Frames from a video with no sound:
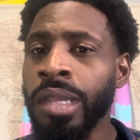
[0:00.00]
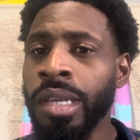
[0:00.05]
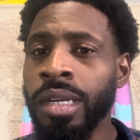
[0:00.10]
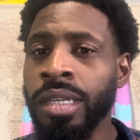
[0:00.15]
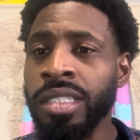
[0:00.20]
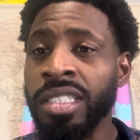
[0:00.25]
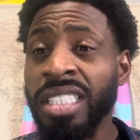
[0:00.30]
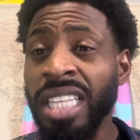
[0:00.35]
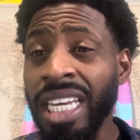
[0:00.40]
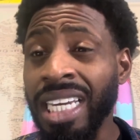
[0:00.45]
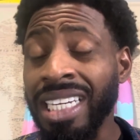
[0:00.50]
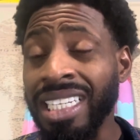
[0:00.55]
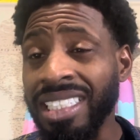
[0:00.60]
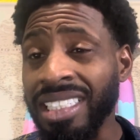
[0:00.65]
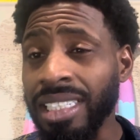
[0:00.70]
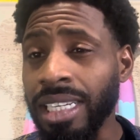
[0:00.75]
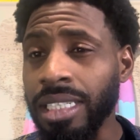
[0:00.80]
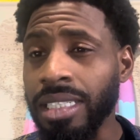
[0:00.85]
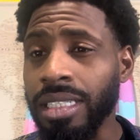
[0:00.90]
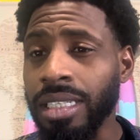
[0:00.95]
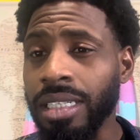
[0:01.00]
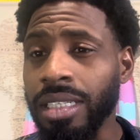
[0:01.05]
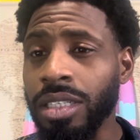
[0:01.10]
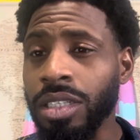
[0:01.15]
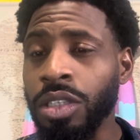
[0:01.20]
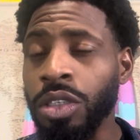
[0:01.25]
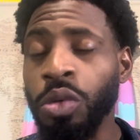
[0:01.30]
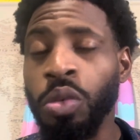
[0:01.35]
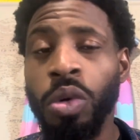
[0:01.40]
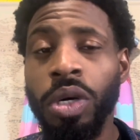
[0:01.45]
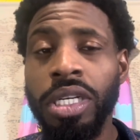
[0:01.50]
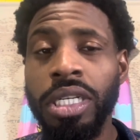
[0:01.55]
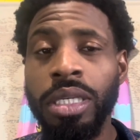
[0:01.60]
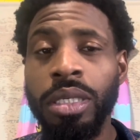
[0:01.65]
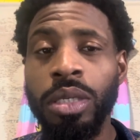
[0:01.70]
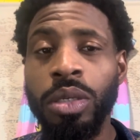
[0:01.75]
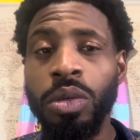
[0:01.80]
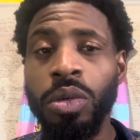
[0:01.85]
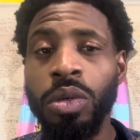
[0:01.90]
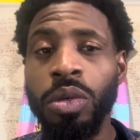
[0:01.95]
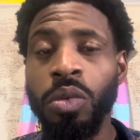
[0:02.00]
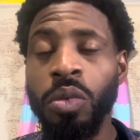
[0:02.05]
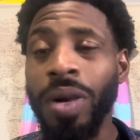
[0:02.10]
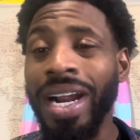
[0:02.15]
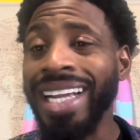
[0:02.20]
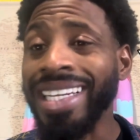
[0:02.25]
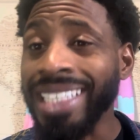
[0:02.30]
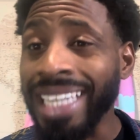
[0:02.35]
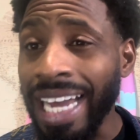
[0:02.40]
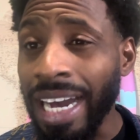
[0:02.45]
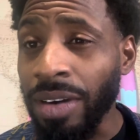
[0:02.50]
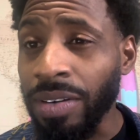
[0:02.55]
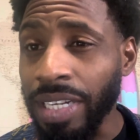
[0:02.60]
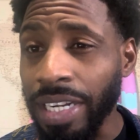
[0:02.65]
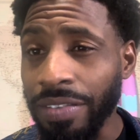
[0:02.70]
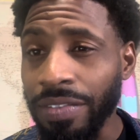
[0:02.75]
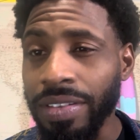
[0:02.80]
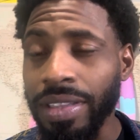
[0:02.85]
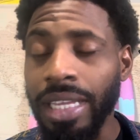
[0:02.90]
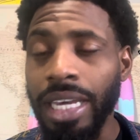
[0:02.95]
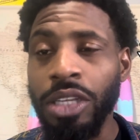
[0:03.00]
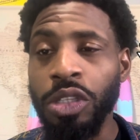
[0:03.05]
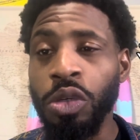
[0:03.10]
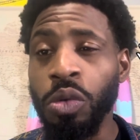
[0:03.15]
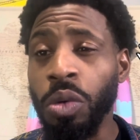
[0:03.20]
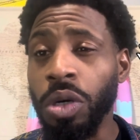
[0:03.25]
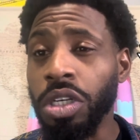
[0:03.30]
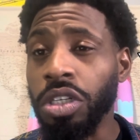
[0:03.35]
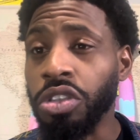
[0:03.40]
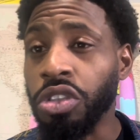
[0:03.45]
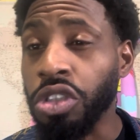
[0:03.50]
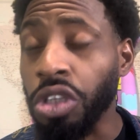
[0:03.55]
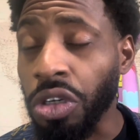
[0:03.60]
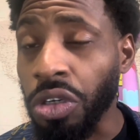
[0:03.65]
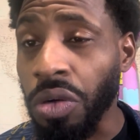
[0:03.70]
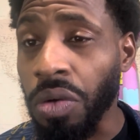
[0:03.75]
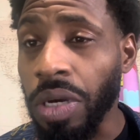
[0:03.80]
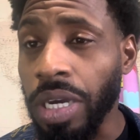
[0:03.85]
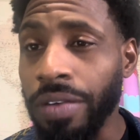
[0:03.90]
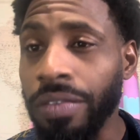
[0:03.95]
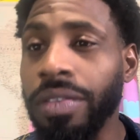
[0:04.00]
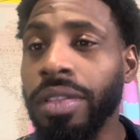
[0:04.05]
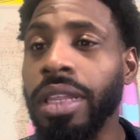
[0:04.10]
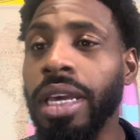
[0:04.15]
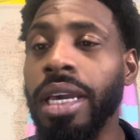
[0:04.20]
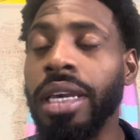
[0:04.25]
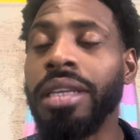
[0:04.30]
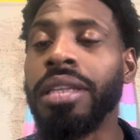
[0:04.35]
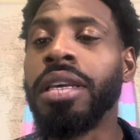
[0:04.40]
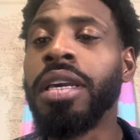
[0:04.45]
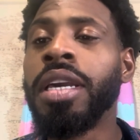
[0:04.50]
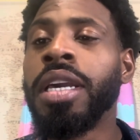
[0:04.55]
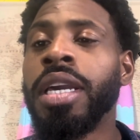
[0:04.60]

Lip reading: stay consistent. You want to write down everything. You want to journal everything.